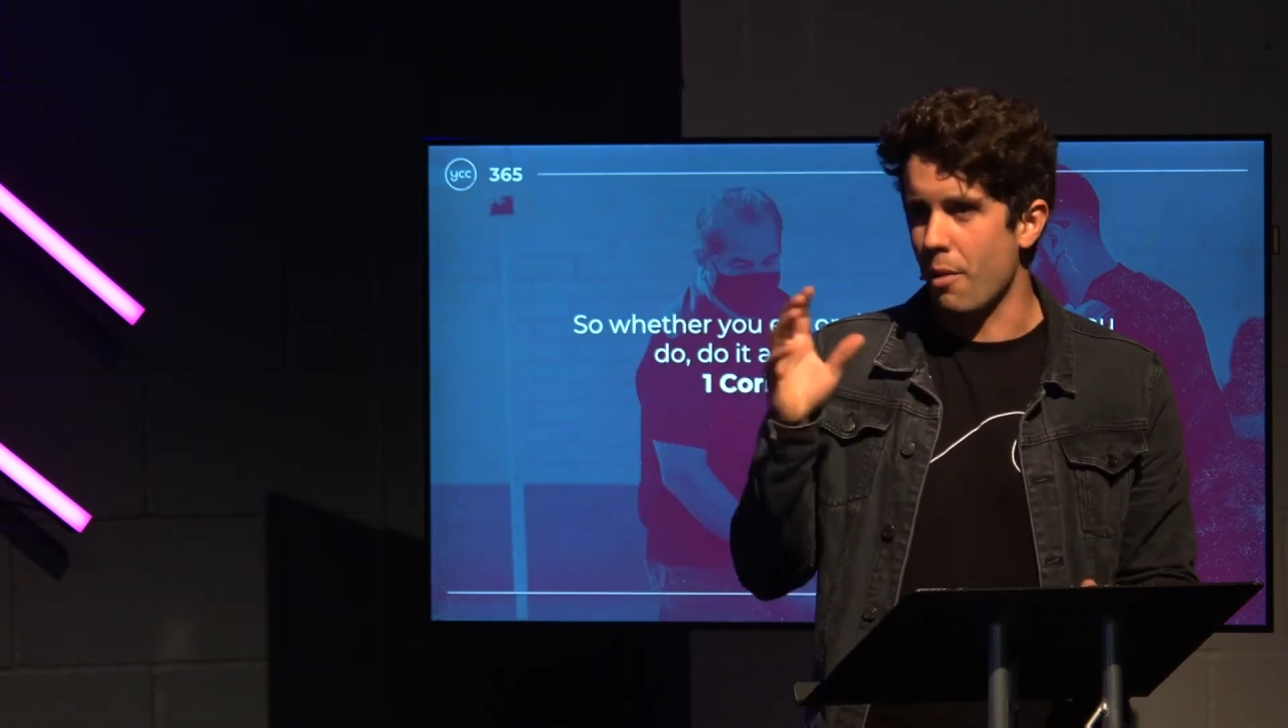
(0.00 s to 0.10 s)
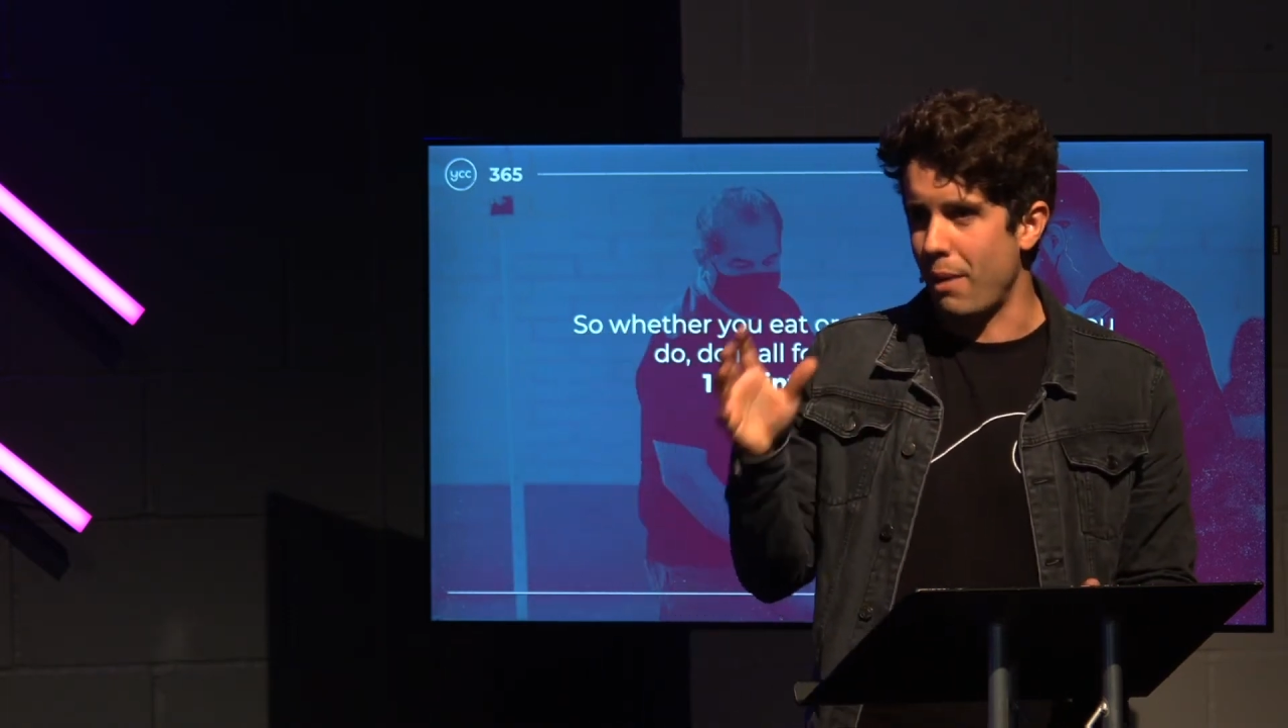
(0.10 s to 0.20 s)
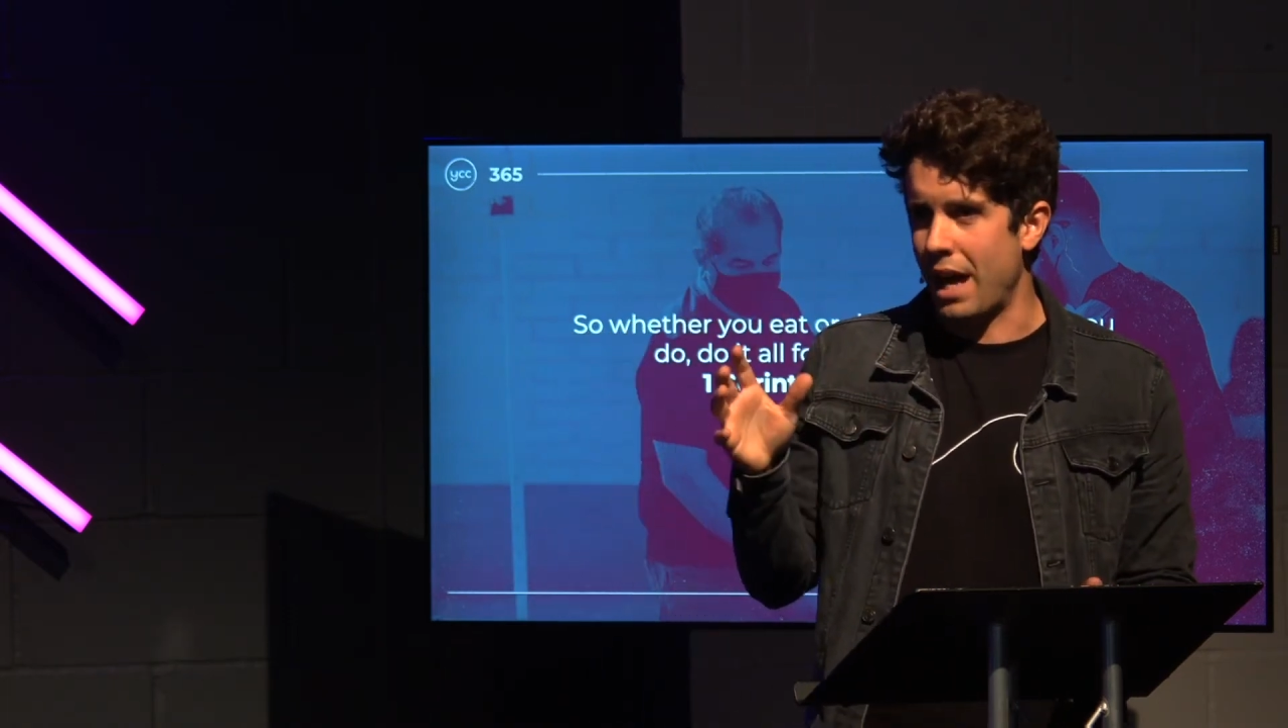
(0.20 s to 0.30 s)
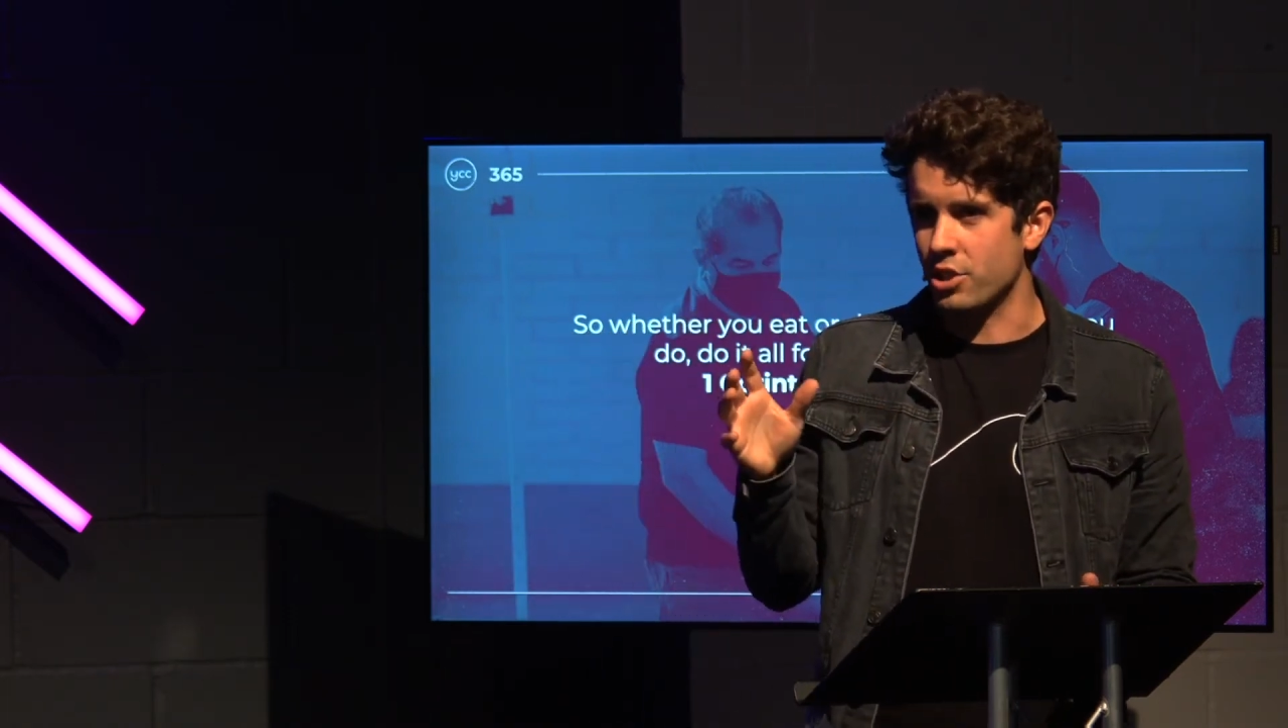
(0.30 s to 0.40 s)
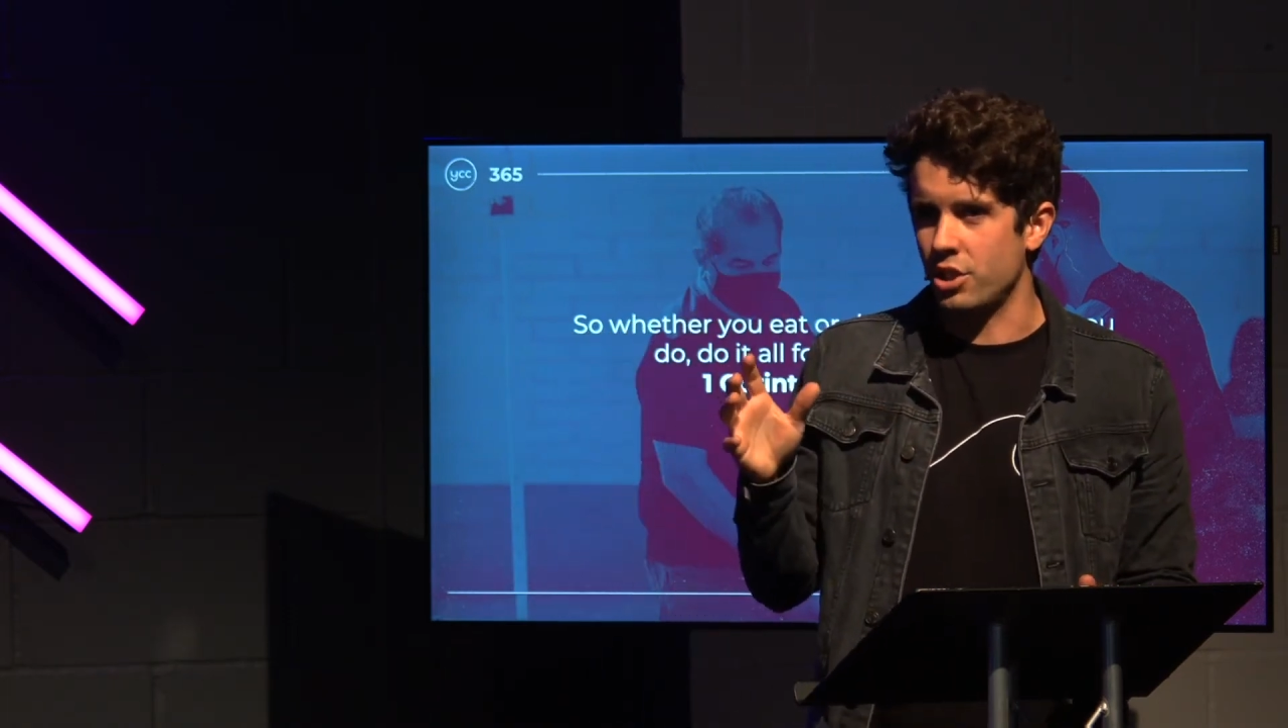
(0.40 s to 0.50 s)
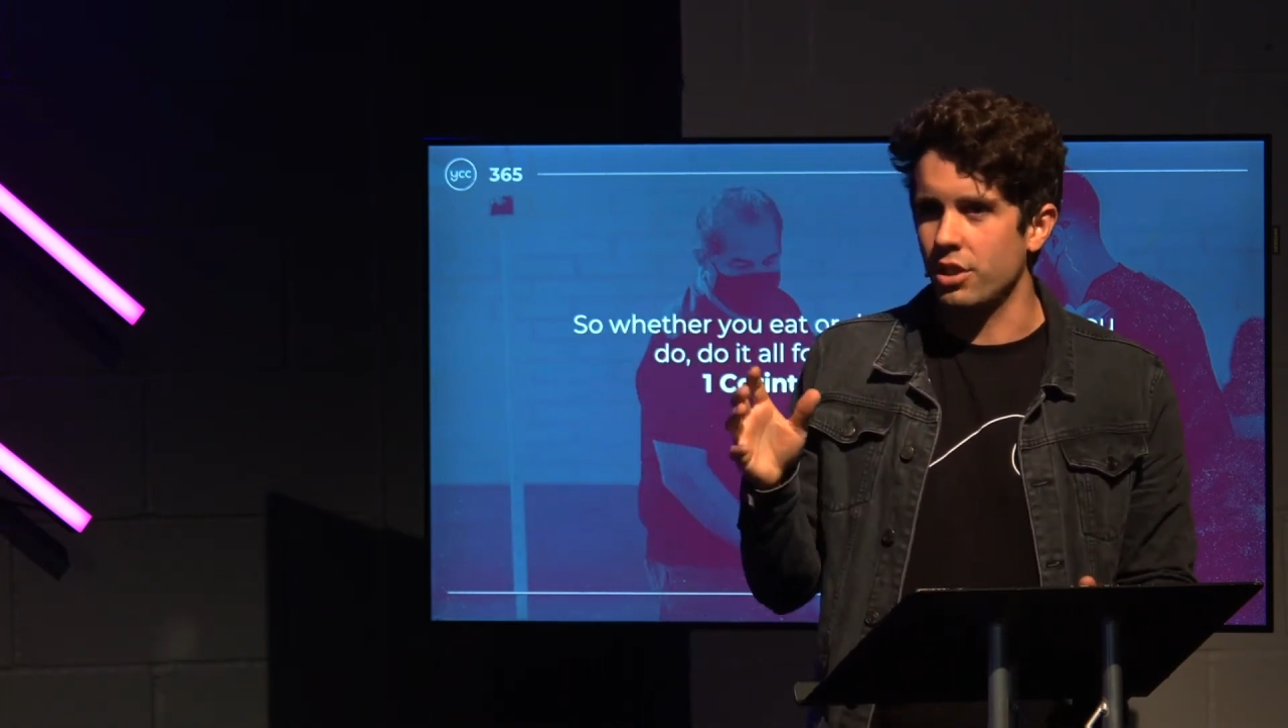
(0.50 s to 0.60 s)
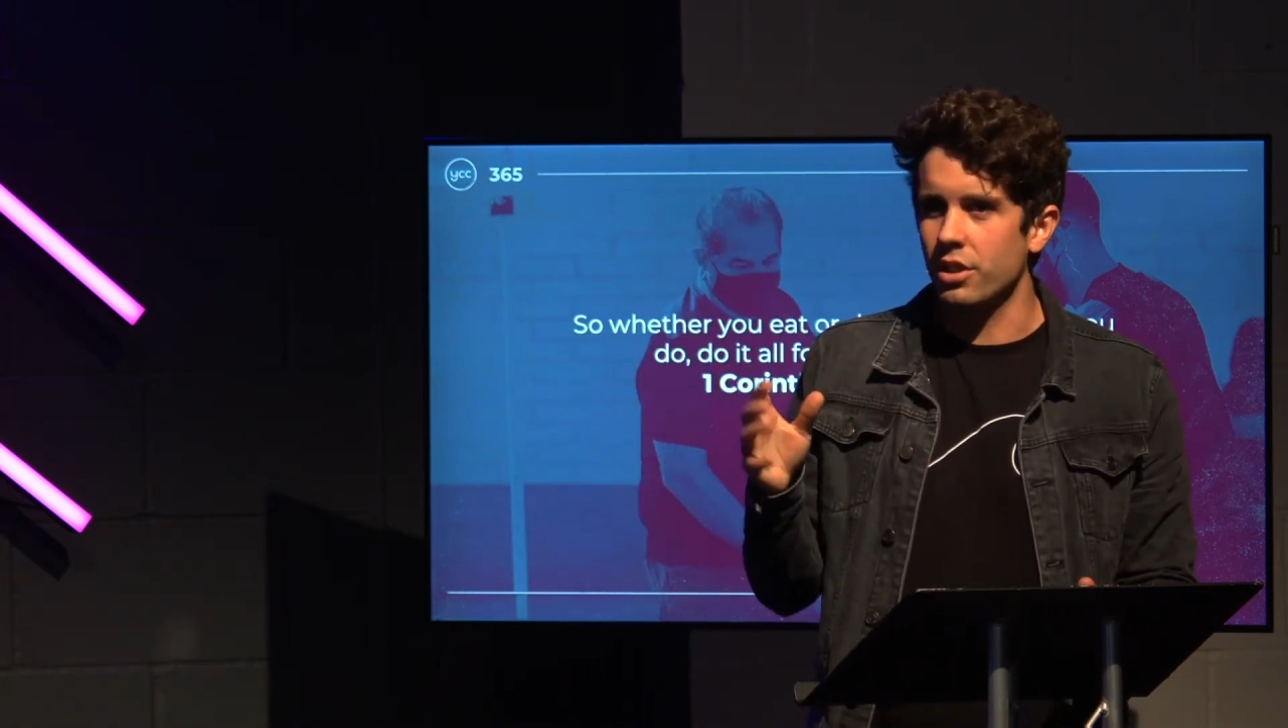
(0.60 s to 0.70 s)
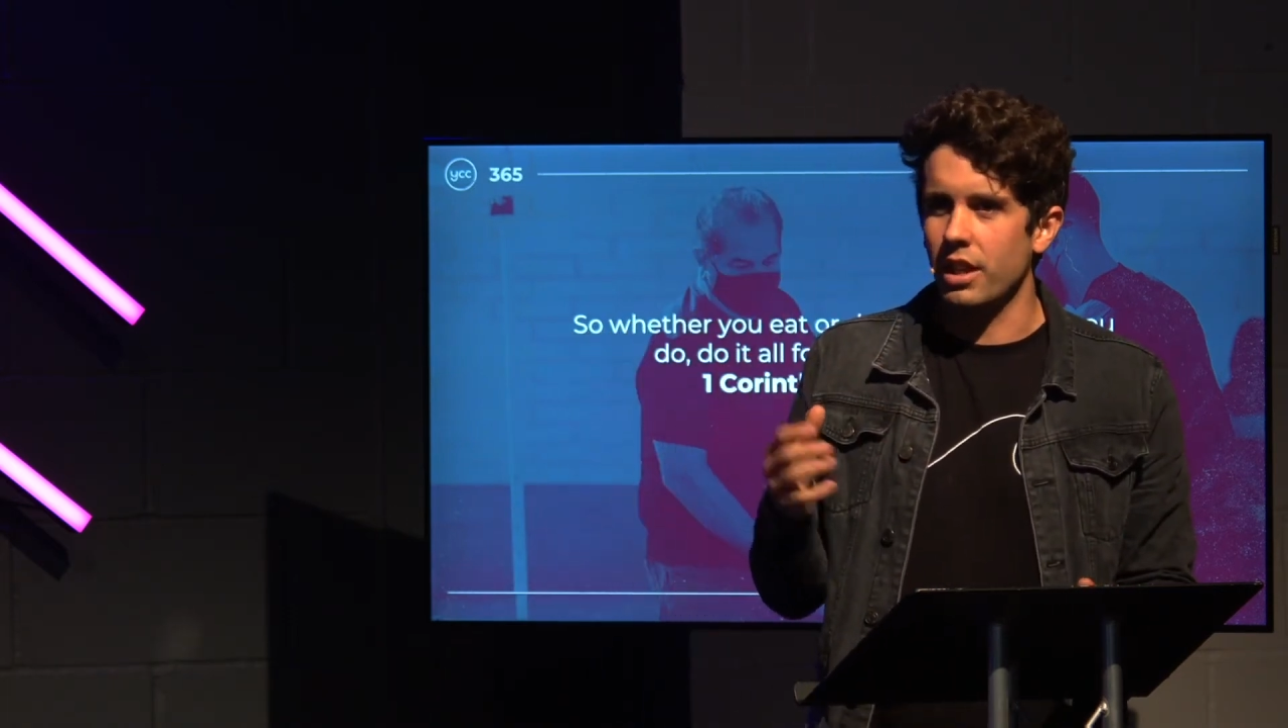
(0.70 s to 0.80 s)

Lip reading: passion